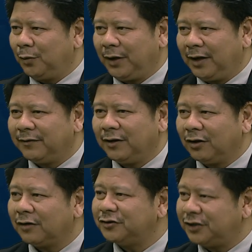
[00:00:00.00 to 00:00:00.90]
We have a
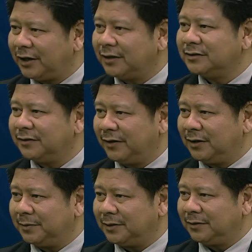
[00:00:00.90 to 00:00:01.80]
lot of channels
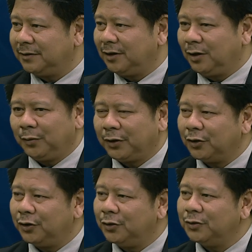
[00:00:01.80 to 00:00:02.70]
available. We
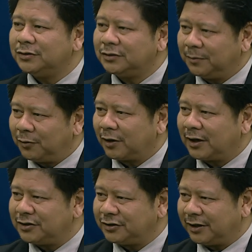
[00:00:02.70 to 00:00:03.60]
could use the
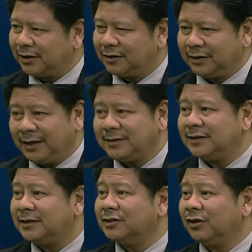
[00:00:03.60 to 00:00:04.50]
broadcast channel.
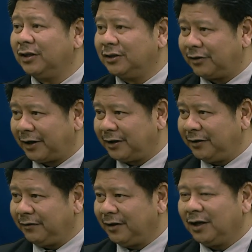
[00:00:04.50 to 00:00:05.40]
Yes, it is not
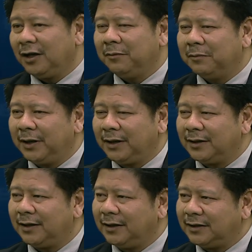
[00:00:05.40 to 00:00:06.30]
interactive, but
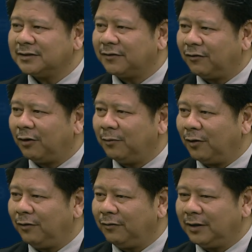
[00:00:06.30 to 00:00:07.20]
it is a form
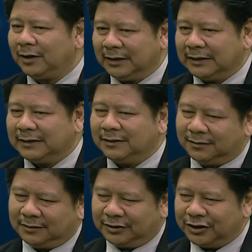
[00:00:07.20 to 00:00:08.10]
of
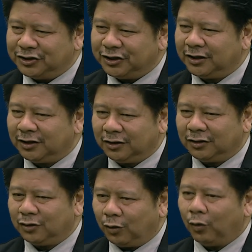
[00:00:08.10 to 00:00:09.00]
teaching
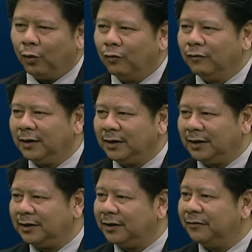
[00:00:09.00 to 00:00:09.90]
over
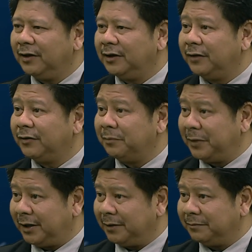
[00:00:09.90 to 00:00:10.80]
a different
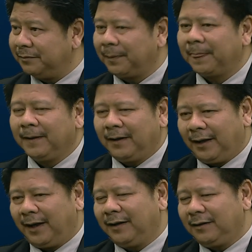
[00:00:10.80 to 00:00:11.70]
medium.
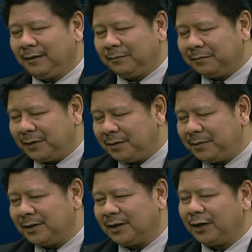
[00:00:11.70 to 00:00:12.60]
And
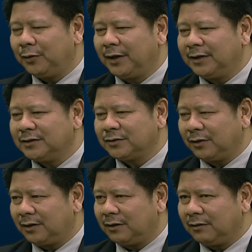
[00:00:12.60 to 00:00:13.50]
maybe the educators
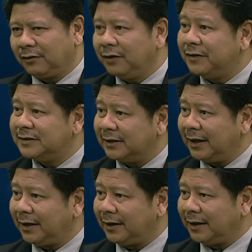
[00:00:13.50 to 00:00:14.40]
could
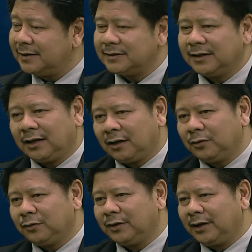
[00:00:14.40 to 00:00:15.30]
revisit that and see
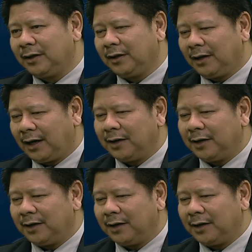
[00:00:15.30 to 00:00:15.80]
how could they